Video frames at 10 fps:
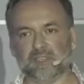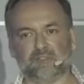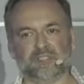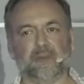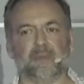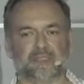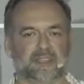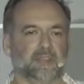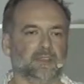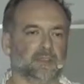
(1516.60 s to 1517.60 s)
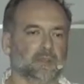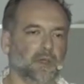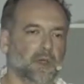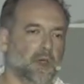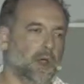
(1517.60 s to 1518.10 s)
at least to some extent,
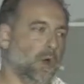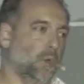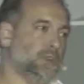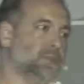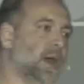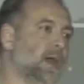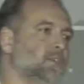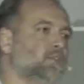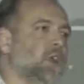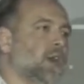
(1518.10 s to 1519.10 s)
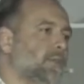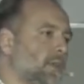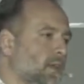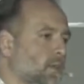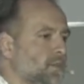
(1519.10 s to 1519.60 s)
with buying
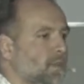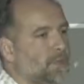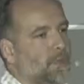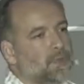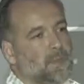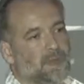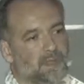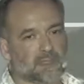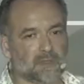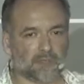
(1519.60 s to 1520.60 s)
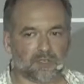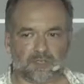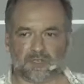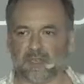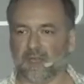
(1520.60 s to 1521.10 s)
traffic using third-party
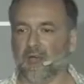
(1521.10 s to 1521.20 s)
solutions,